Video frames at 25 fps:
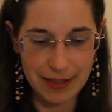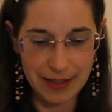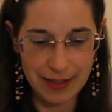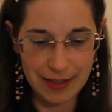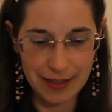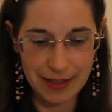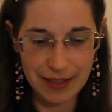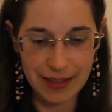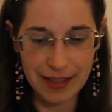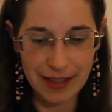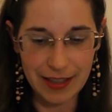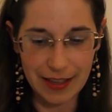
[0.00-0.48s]

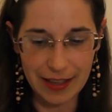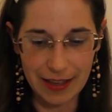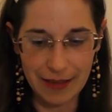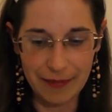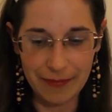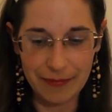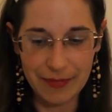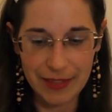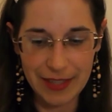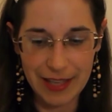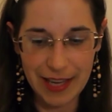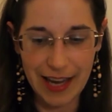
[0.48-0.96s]

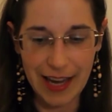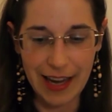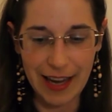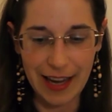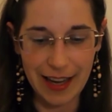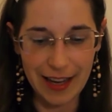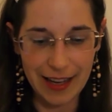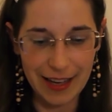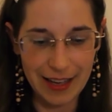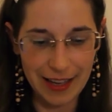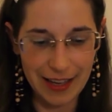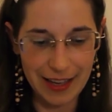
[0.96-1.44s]
yeah, I
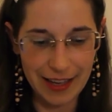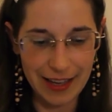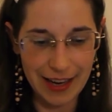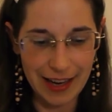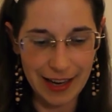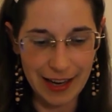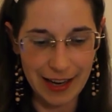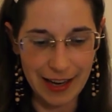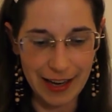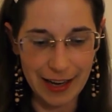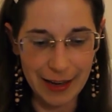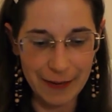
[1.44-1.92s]
like
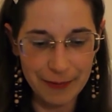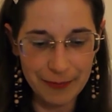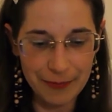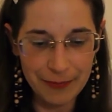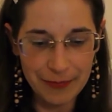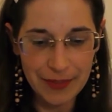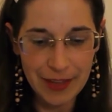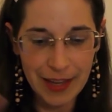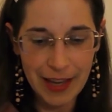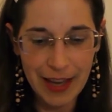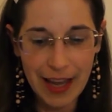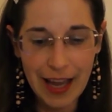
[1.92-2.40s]
her.
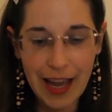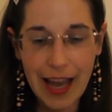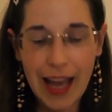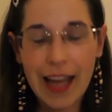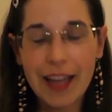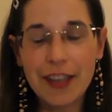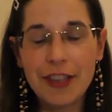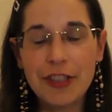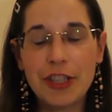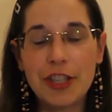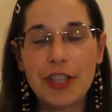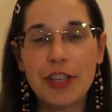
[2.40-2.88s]
And
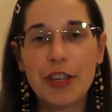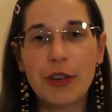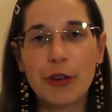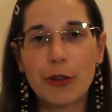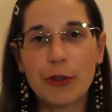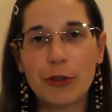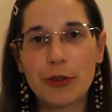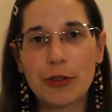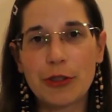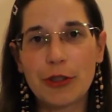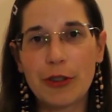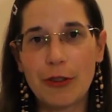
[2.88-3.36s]
she
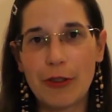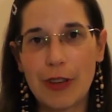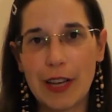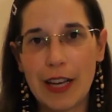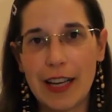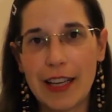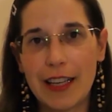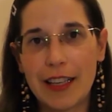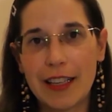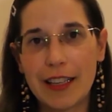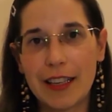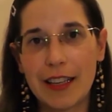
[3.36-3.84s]
also
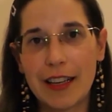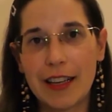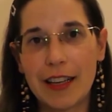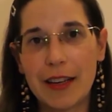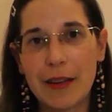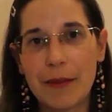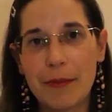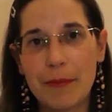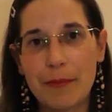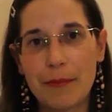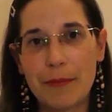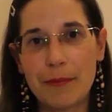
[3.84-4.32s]

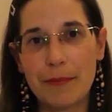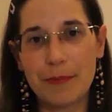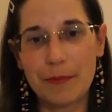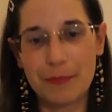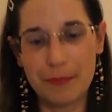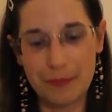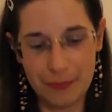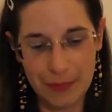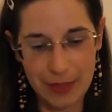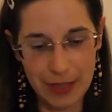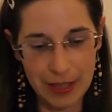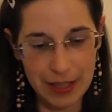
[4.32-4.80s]

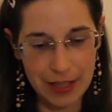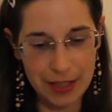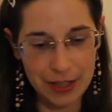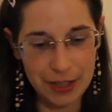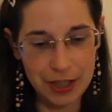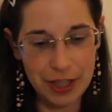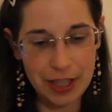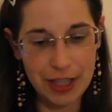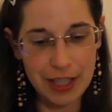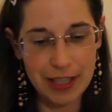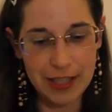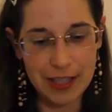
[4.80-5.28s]
she
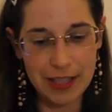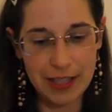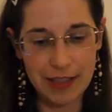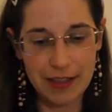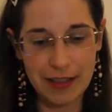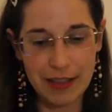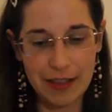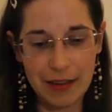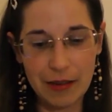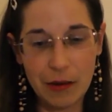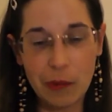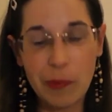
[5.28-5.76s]
does a
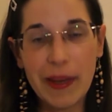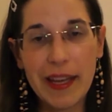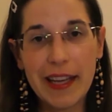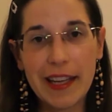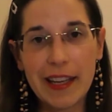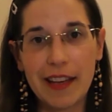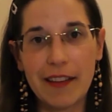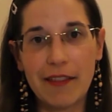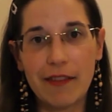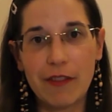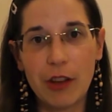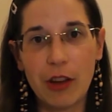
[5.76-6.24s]
weekly
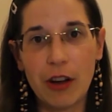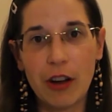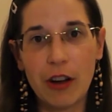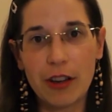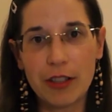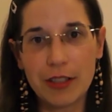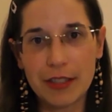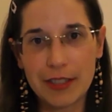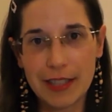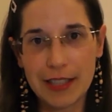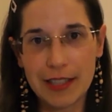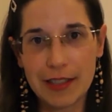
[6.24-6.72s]
vlogs
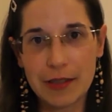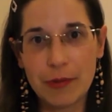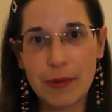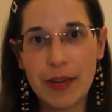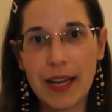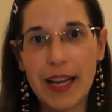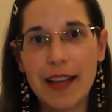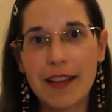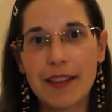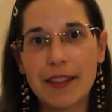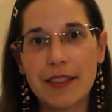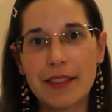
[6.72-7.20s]
as well,
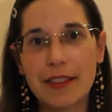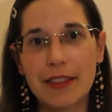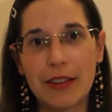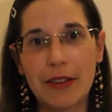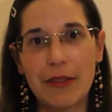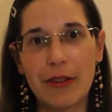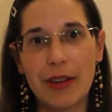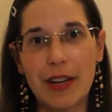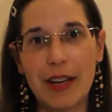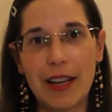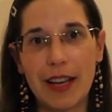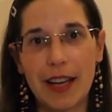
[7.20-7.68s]
so I
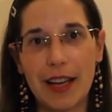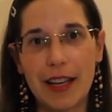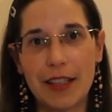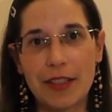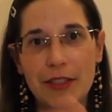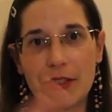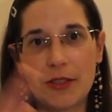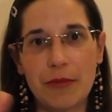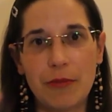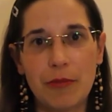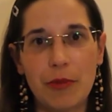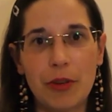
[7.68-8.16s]
like to
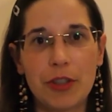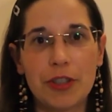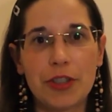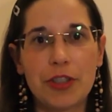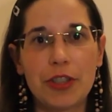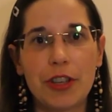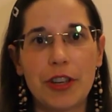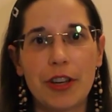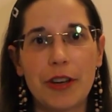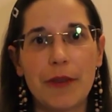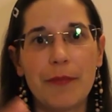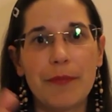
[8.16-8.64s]
watch
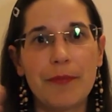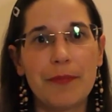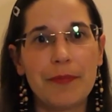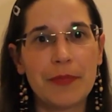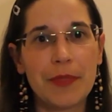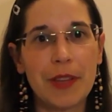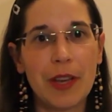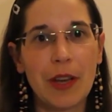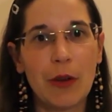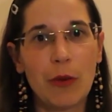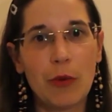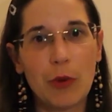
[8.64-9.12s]

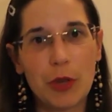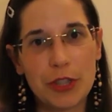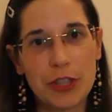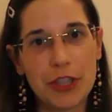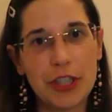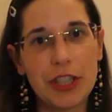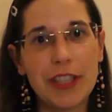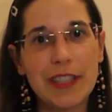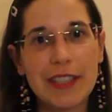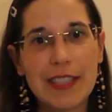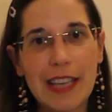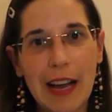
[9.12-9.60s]
what
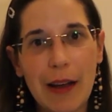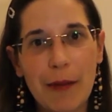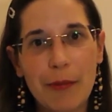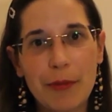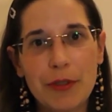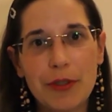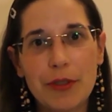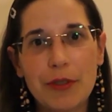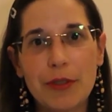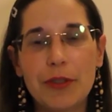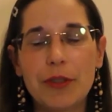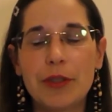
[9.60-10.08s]
she's up
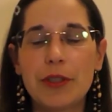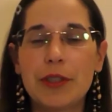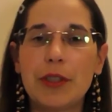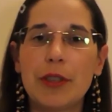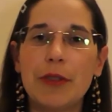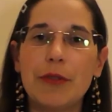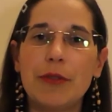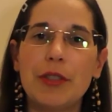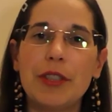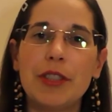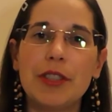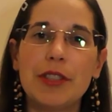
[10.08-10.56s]
to. So
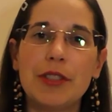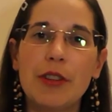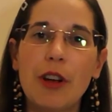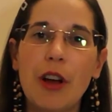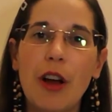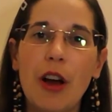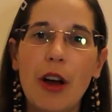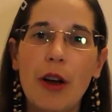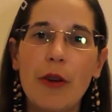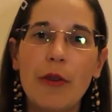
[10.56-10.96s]
it's not only